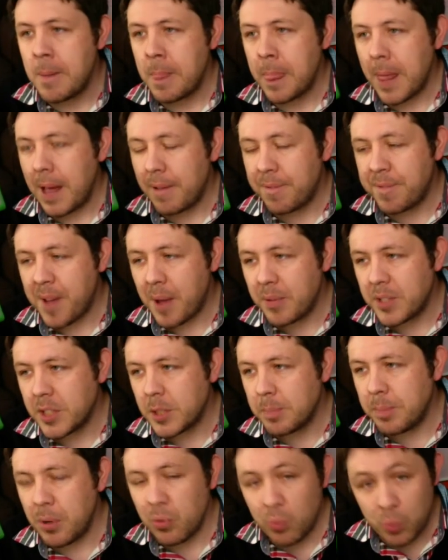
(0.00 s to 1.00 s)
I found it to
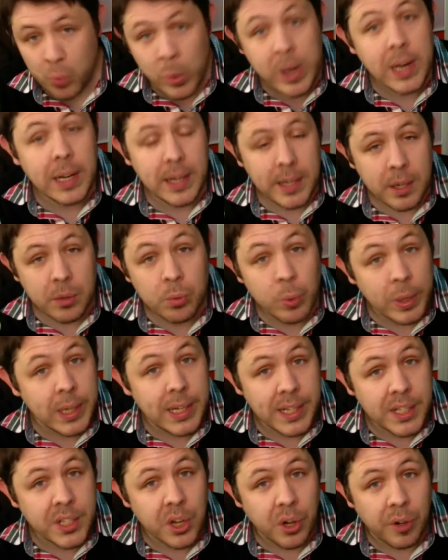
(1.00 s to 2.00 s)
be really, really
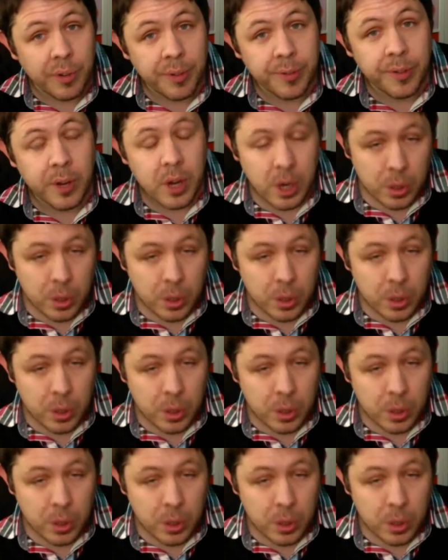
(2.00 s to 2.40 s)
tough.